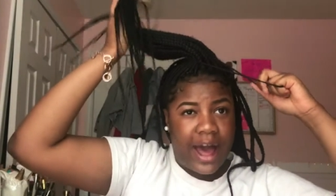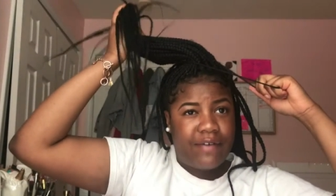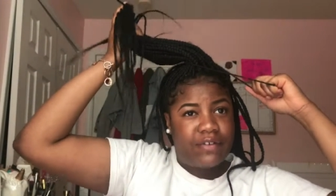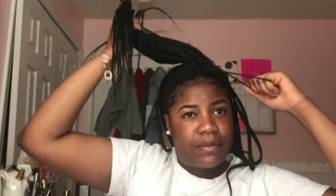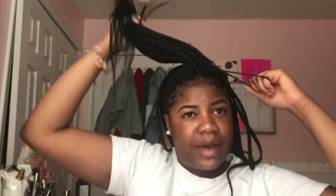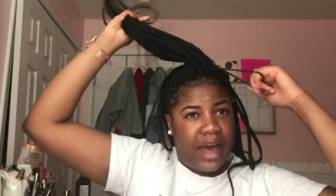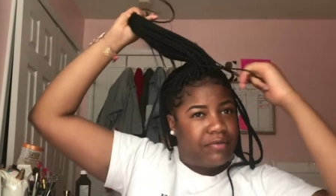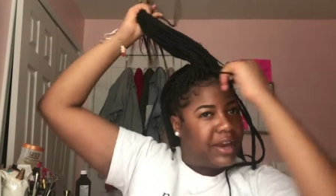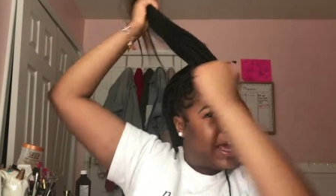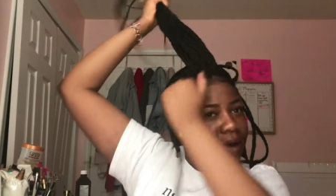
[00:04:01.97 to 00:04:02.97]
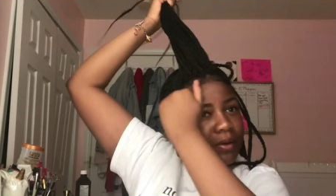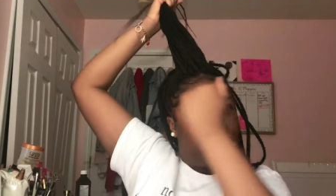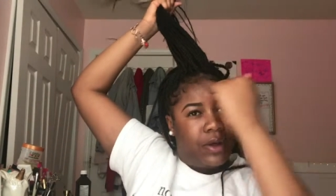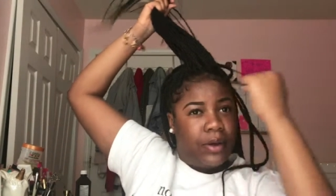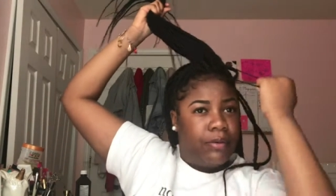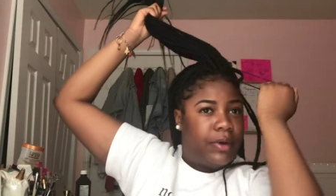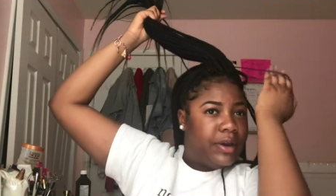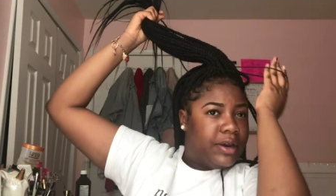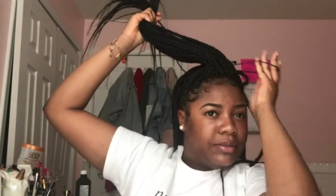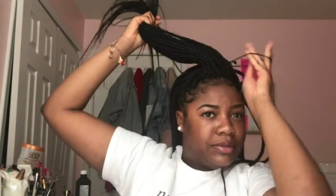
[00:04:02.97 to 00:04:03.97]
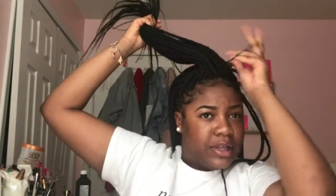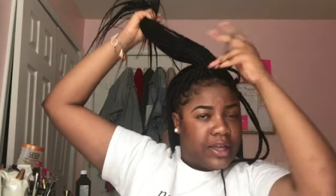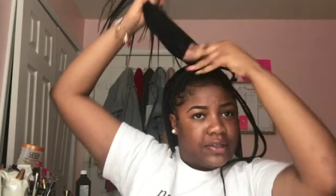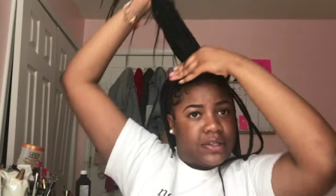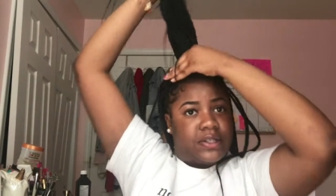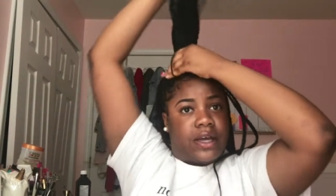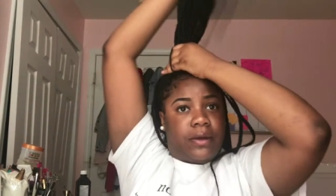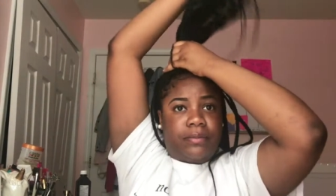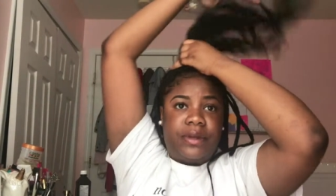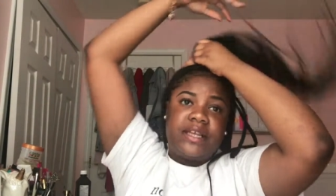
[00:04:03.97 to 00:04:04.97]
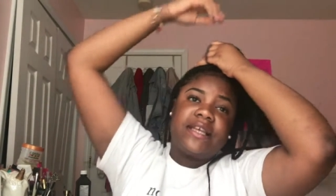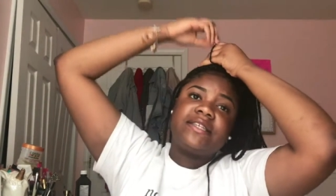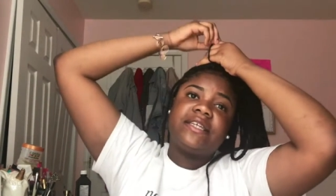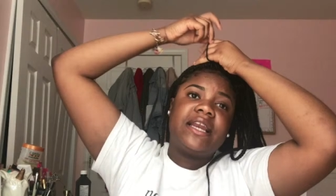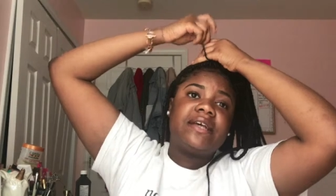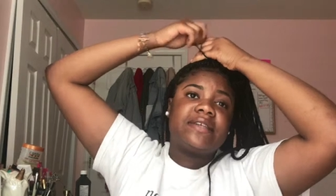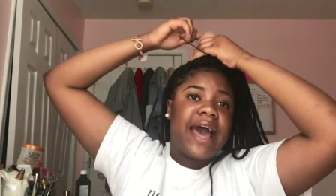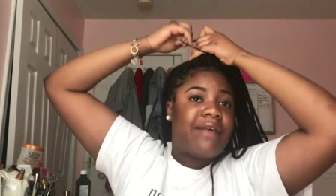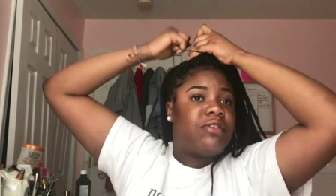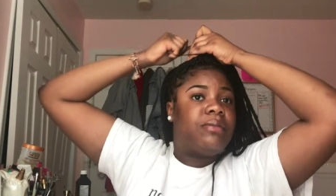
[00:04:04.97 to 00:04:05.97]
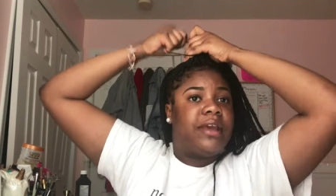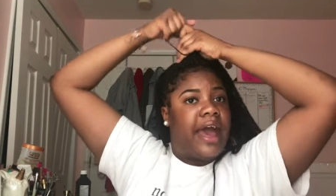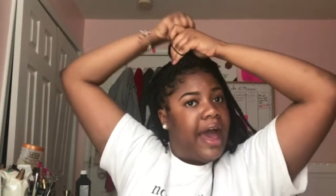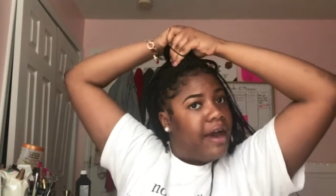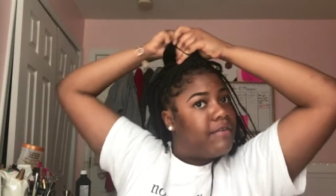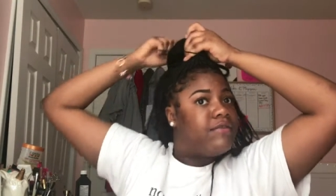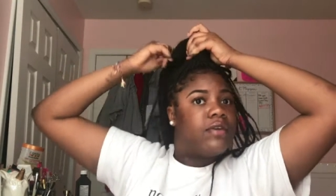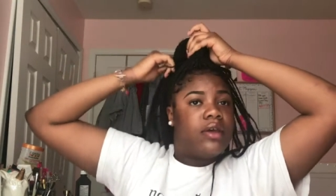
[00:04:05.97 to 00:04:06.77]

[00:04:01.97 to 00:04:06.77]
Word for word: Half up, half down. One of them things. It's but it doesn't have to be half.